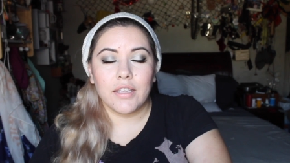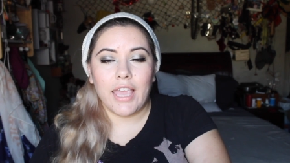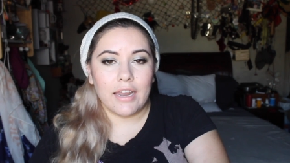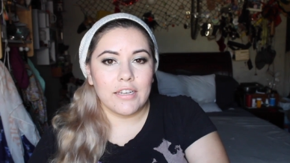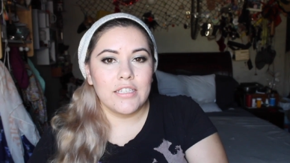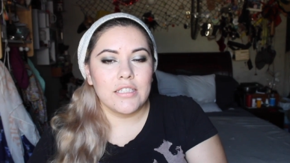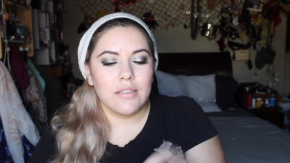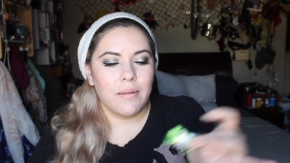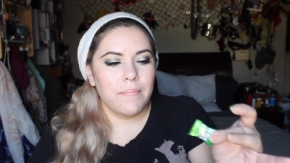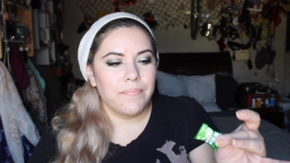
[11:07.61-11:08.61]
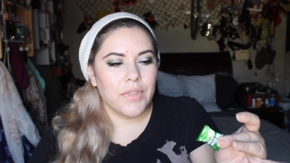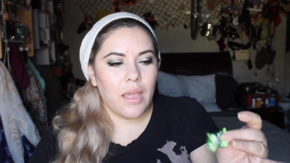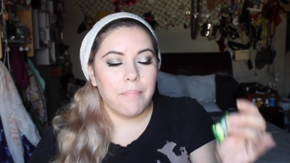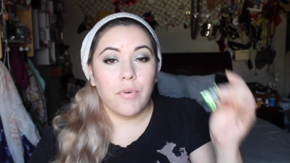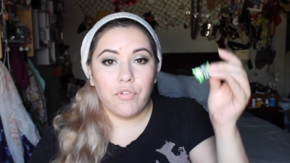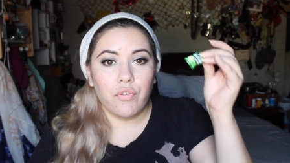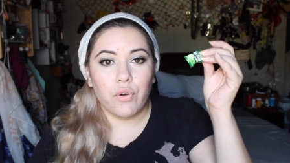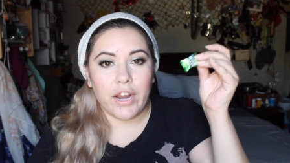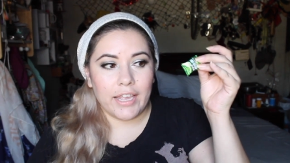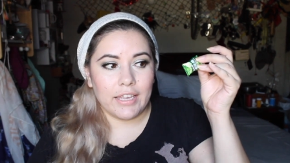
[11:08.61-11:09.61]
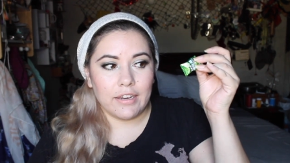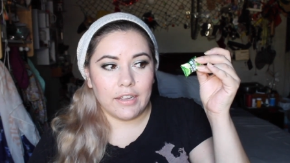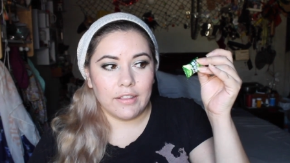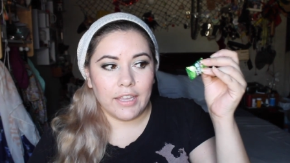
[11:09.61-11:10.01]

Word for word: candies before I eat it.